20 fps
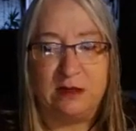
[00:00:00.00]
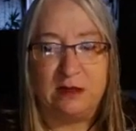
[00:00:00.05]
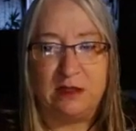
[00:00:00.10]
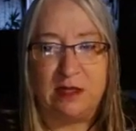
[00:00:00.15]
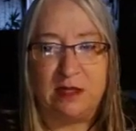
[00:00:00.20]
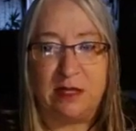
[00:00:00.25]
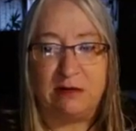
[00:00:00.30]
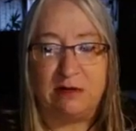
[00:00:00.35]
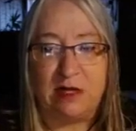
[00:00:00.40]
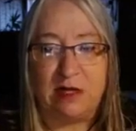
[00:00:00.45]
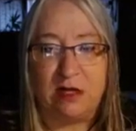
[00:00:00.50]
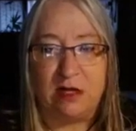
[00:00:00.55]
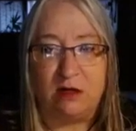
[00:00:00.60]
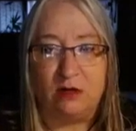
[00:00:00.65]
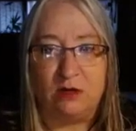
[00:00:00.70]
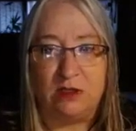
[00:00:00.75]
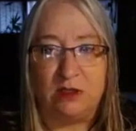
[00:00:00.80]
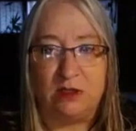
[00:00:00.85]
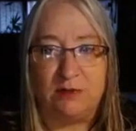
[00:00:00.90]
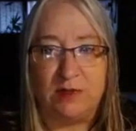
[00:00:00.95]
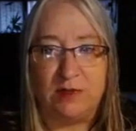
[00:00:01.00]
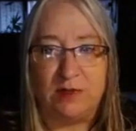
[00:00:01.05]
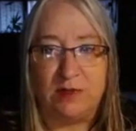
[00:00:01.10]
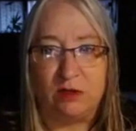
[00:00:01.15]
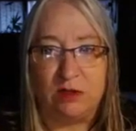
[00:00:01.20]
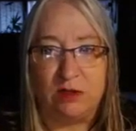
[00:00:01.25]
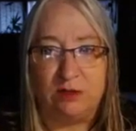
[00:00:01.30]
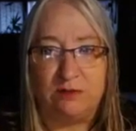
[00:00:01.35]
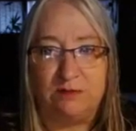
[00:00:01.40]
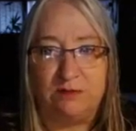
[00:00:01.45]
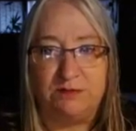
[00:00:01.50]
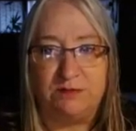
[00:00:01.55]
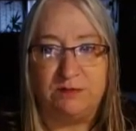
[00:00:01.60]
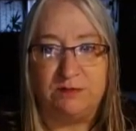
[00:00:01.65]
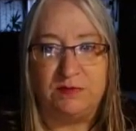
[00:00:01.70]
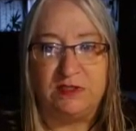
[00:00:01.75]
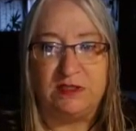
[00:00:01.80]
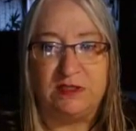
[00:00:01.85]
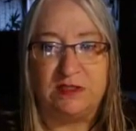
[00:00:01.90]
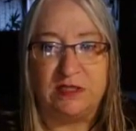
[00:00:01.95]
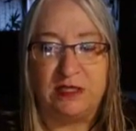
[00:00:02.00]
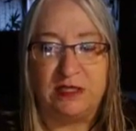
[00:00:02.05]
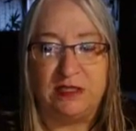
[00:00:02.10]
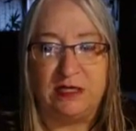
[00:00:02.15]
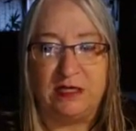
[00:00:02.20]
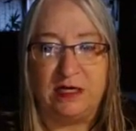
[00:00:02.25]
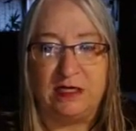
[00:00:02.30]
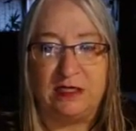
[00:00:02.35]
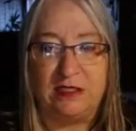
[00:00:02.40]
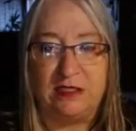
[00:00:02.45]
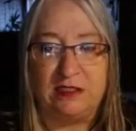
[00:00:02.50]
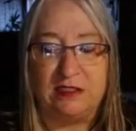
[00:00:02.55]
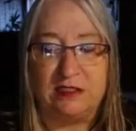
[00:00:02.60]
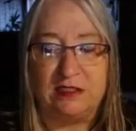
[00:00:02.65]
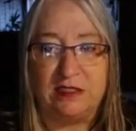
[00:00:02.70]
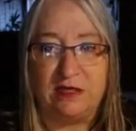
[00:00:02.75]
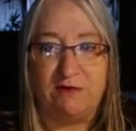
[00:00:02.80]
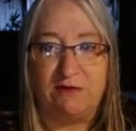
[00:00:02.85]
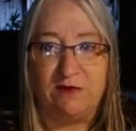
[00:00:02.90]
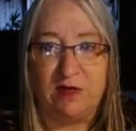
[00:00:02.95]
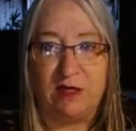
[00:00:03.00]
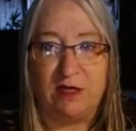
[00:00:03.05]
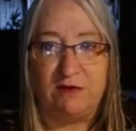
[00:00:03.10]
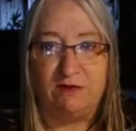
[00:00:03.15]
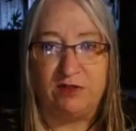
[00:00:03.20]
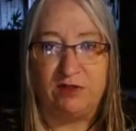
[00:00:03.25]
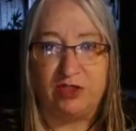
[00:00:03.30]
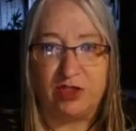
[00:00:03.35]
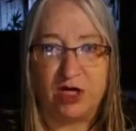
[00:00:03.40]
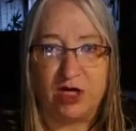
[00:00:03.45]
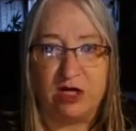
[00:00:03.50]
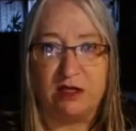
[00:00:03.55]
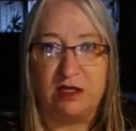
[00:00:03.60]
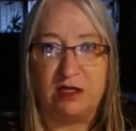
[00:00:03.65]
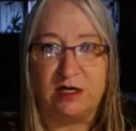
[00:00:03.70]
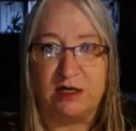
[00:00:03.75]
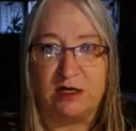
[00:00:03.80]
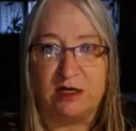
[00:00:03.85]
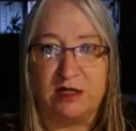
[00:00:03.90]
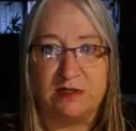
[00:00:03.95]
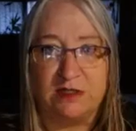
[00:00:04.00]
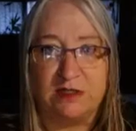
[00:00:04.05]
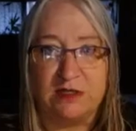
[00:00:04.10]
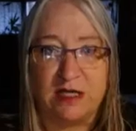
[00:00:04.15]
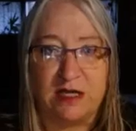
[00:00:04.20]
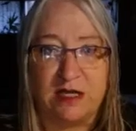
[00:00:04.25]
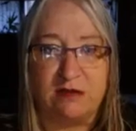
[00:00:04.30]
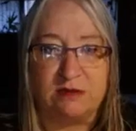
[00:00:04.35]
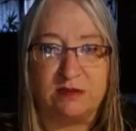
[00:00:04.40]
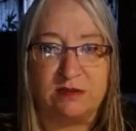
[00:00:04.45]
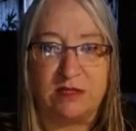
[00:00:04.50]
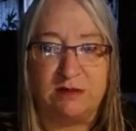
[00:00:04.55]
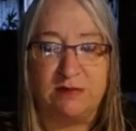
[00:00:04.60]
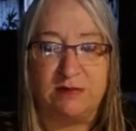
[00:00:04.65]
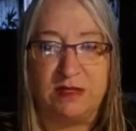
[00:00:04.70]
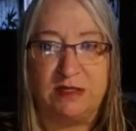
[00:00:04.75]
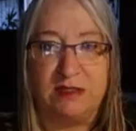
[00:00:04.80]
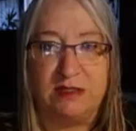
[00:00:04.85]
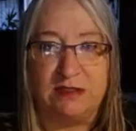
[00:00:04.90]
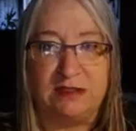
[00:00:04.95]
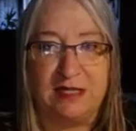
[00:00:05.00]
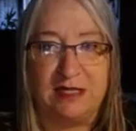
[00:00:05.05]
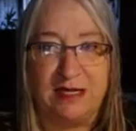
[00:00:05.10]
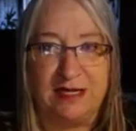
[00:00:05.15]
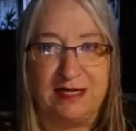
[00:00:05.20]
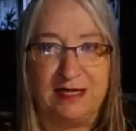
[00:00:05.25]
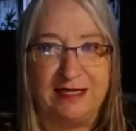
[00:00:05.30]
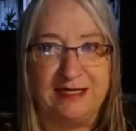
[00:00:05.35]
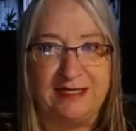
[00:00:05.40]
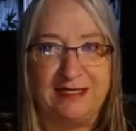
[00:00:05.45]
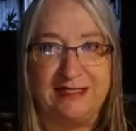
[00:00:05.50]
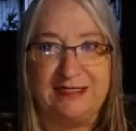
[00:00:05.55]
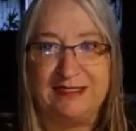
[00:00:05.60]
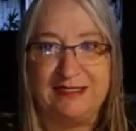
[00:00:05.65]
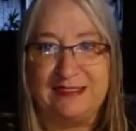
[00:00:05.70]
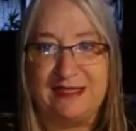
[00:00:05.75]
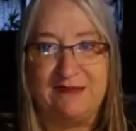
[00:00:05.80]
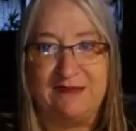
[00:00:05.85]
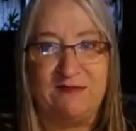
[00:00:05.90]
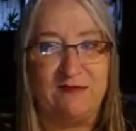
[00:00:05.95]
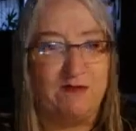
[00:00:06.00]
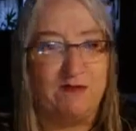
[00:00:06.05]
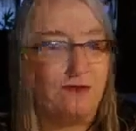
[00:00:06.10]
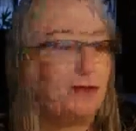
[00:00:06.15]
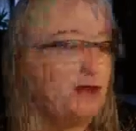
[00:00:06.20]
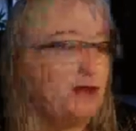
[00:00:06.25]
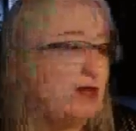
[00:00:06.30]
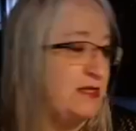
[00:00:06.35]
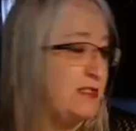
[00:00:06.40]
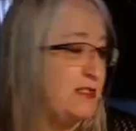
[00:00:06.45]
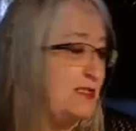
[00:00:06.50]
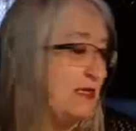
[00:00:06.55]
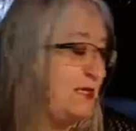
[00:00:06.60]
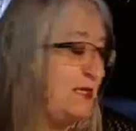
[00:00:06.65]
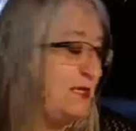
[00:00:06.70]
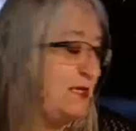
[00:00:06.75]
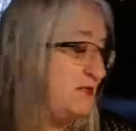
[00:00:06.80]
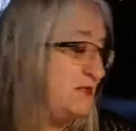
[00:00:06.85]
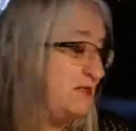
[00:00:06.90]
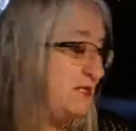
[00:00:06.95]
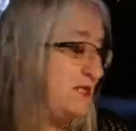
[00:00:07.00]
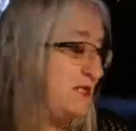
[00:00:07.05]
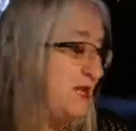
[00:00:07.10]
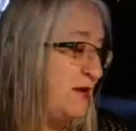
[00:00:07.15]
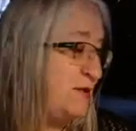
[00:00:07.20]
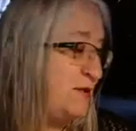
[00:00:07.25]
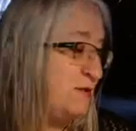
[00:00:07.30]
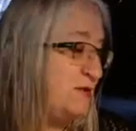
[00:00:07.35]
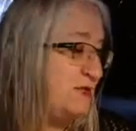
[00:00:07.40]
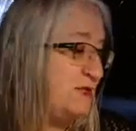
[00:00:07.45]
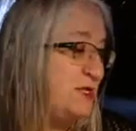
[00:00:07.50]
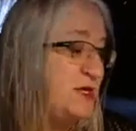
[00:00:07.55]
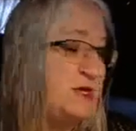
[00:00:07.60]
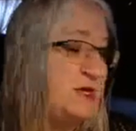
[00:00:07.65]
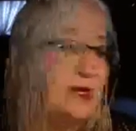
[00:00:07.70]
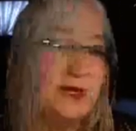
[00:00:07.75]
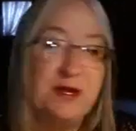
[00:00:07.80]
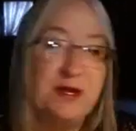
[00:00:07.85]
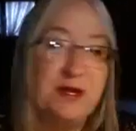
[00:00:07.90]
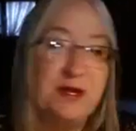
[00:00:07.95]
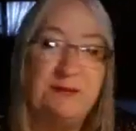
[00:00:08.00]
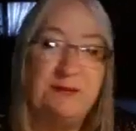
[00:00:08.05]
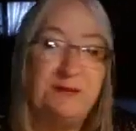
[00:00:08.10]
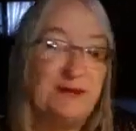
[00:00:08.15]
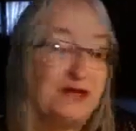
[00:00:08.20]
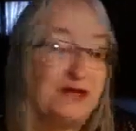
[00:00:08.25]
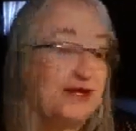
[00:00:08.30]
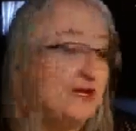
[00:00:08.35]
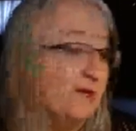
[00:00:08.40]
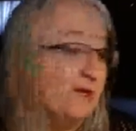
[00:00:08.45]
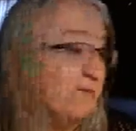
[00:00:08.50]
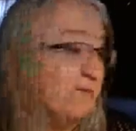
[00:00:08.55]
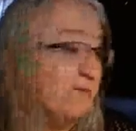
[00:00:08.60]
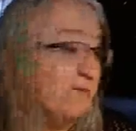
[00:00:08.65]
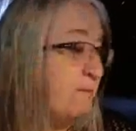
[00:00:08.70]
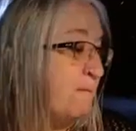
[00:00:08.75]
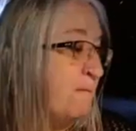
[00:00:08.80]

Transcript: now not only am I going to decide that I need to save every jar that comes into the house, I need to save every box that comes into the house. But